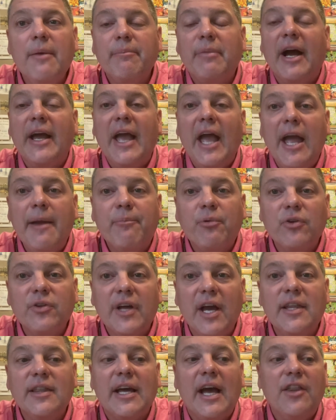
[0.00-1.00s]
by April
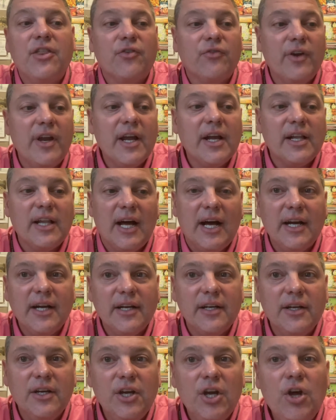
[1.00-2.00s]
9th at 3 o'clock.